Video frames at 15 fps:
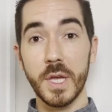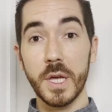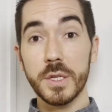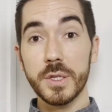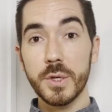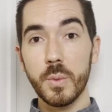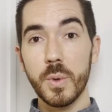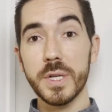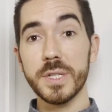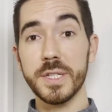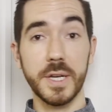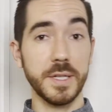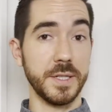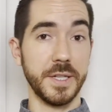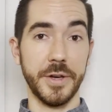So what
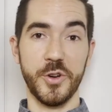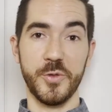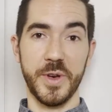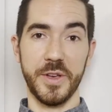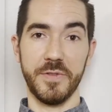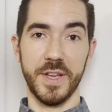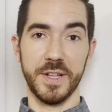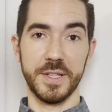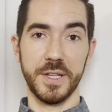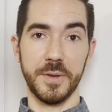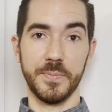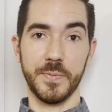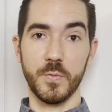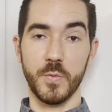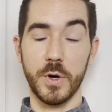does tickle my fancy?
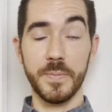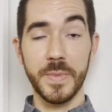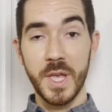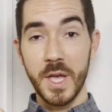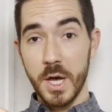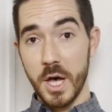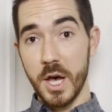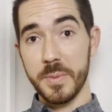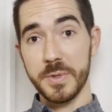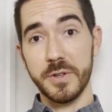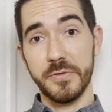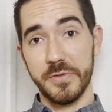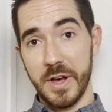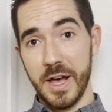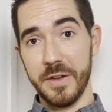Well, option
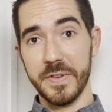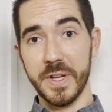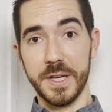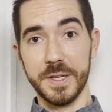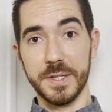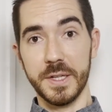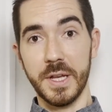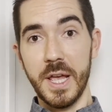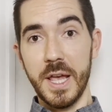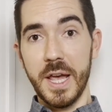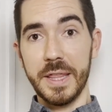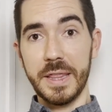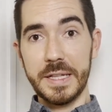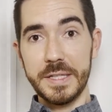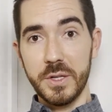5 does,
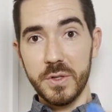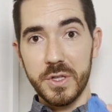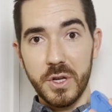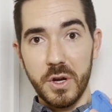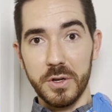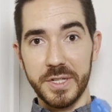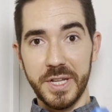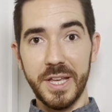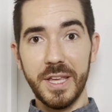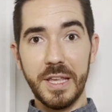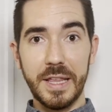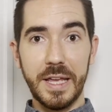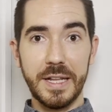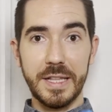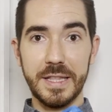and that's using
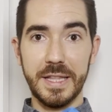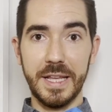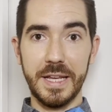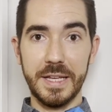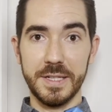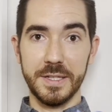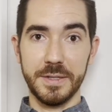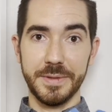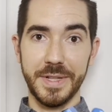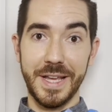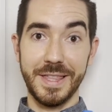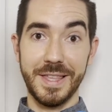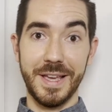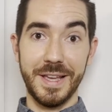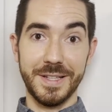articulated links
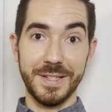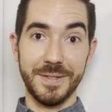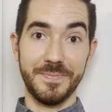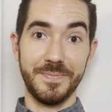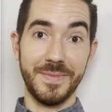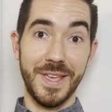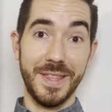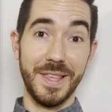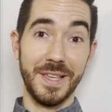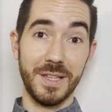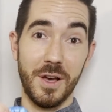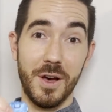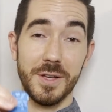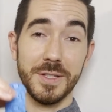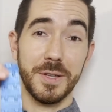like this in this
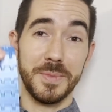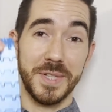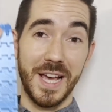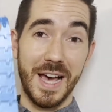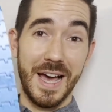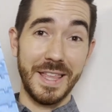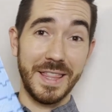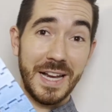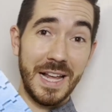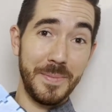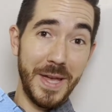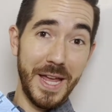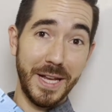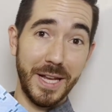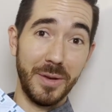awesome tie that I
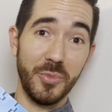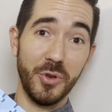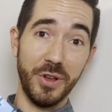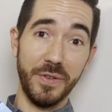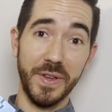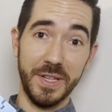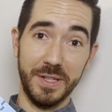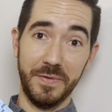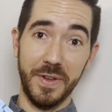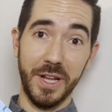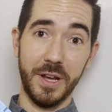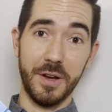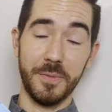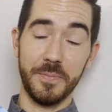made in a previous video.